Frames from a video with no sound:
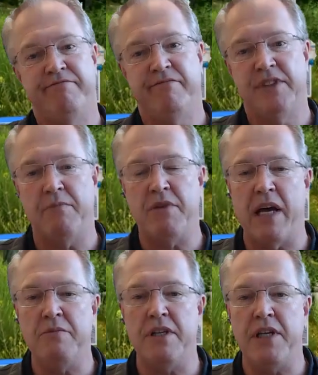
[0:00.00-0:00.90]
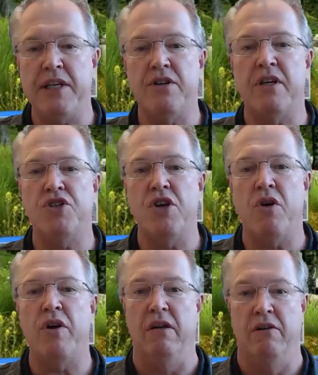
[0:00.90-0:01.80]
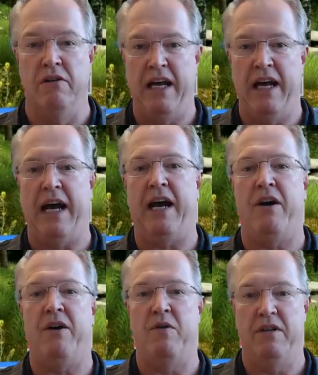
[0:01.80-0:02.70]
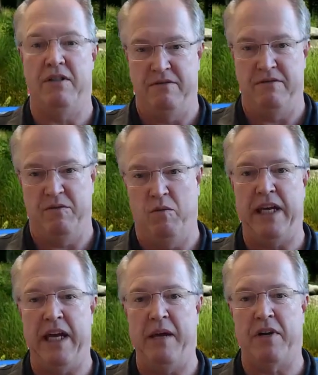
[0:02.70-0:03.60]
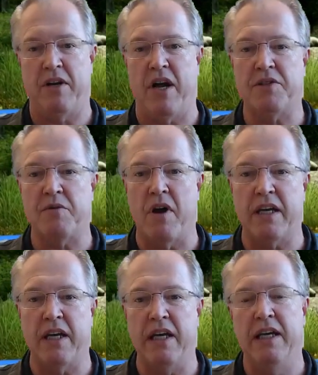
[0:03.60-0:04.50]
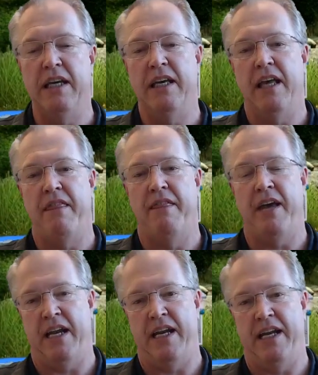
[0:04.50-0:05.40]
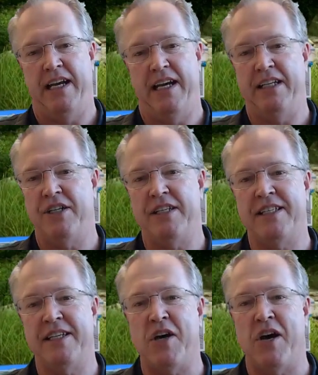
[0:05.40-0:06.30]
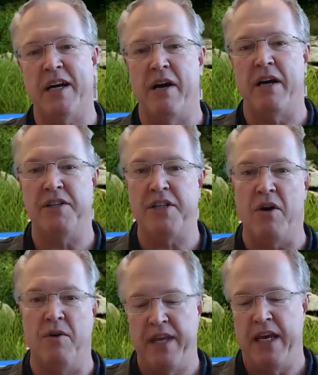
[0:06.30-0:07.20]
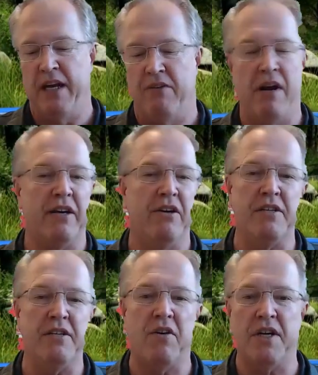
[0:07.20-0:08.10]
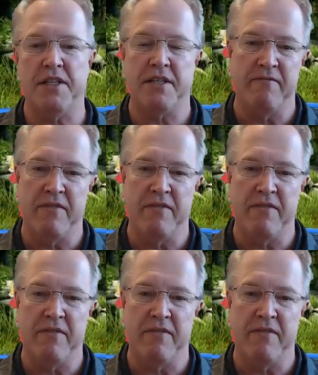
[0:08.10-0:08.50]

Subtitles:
sometimes it's easier to show you how we came across Rocky than just to talk about it. So raccoons, of course,